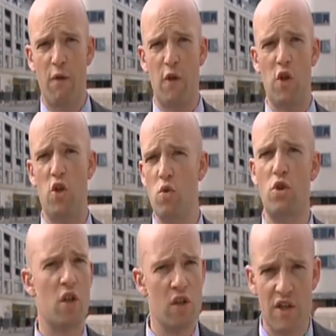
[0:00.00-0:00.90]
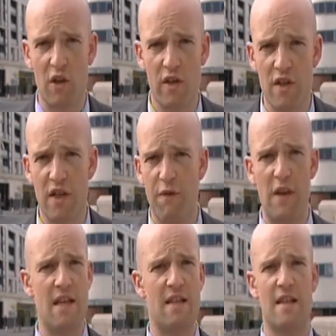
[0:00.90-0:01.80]
for the huge consultancy
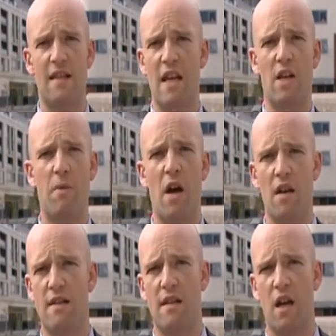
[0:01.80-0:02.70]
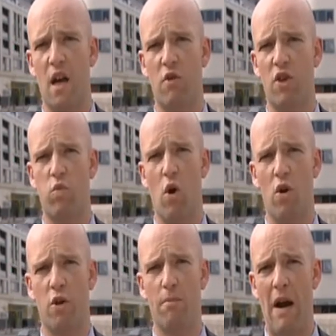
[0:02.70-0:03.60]
fees and setup costs at Irish Water.